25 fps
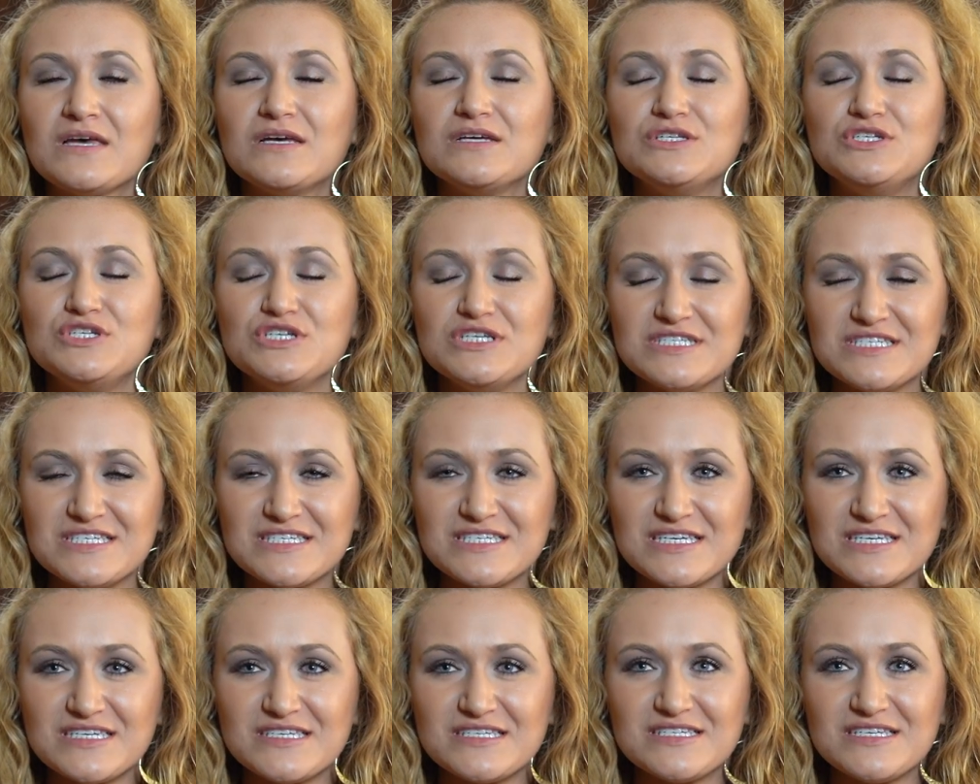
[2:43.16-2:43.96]

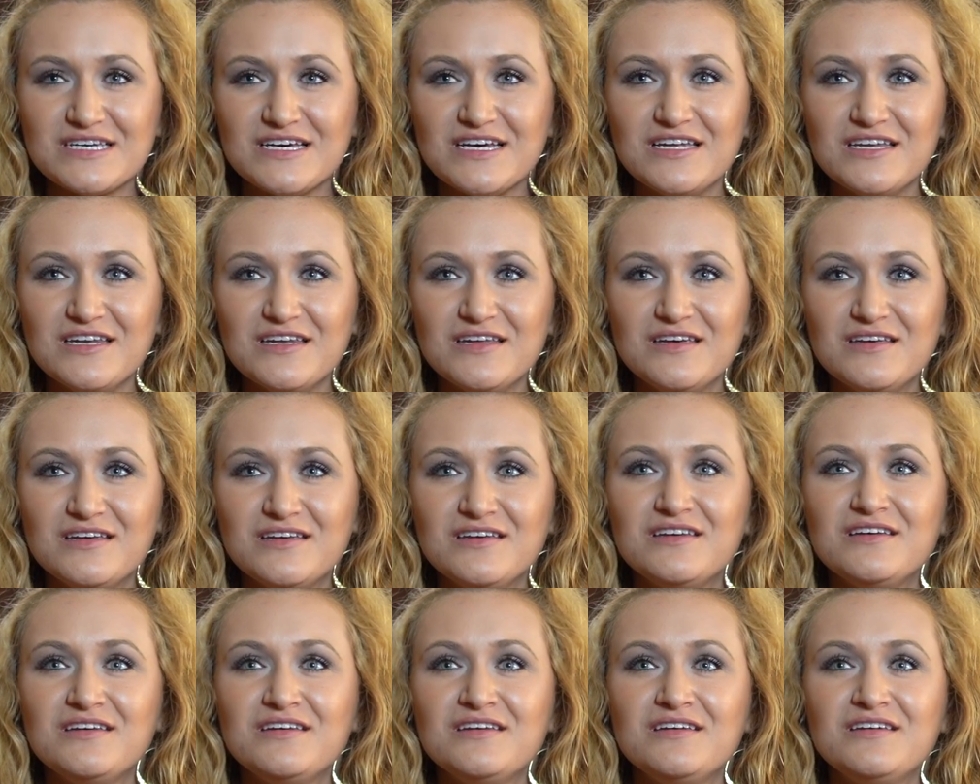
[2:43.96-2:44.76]
Jesus has done
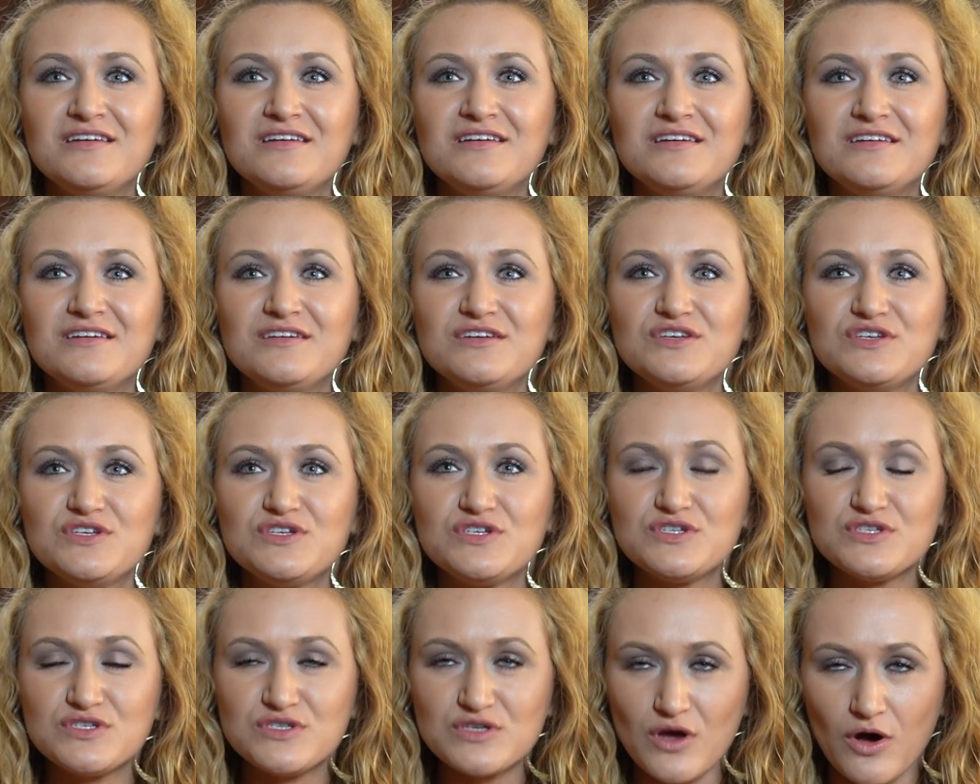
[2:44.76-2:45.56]

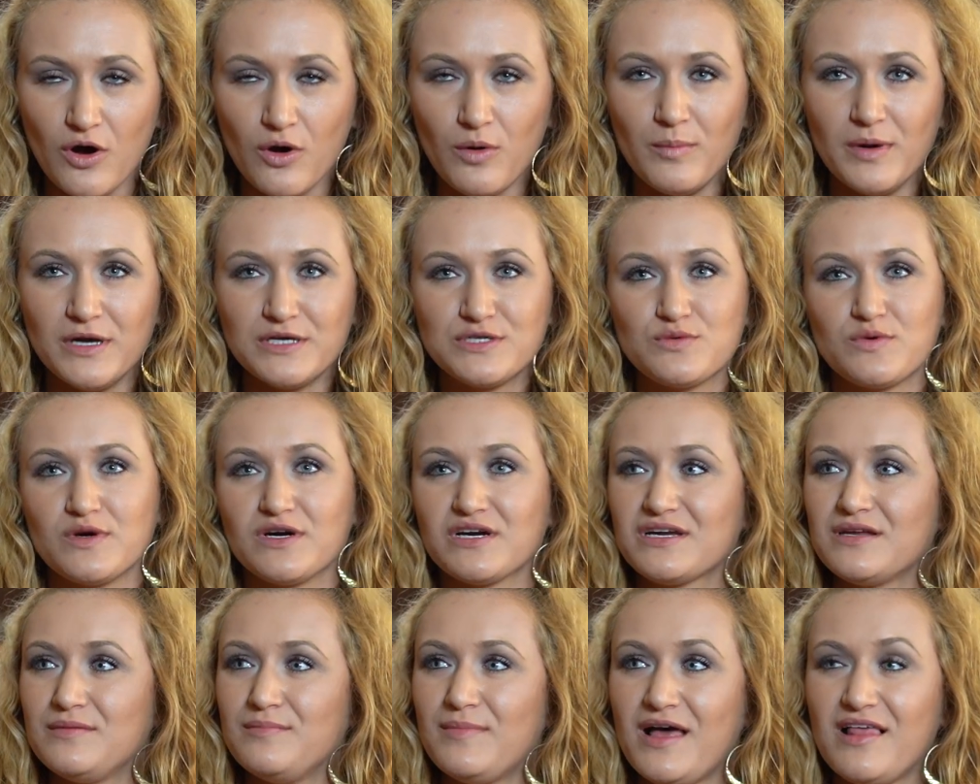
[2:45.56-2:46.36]
so much
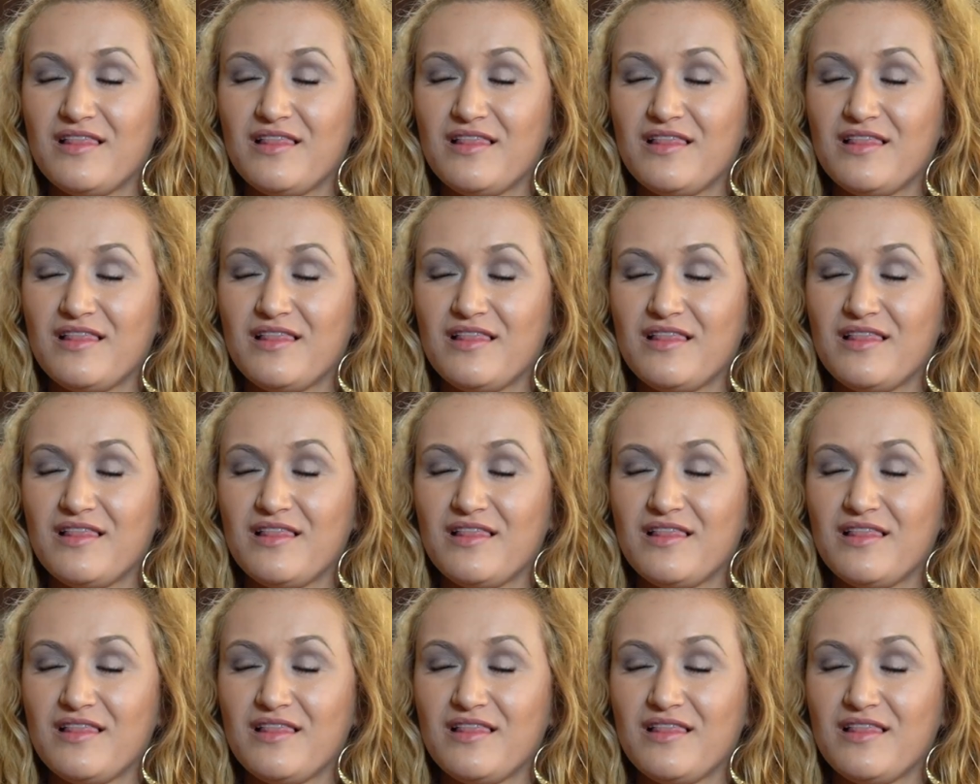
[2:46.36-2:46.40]
work.